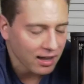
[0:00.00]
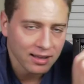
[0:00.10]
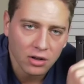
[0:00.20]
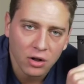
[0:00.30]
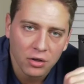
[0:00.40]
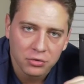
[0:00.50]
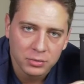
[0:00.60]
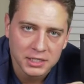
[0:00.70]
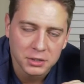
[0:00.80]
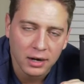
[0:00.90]
on all
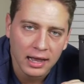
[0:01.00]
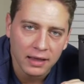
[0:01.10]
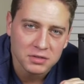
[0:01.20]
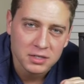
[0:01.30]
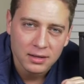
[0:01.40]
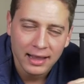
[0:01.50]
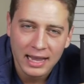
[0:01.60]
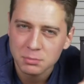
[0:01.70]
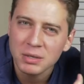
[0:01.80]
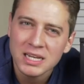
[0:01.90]
three drives
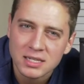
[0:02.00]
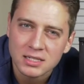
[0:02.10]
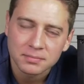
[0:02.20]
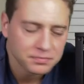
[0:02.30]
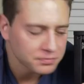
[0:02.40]
as pieces.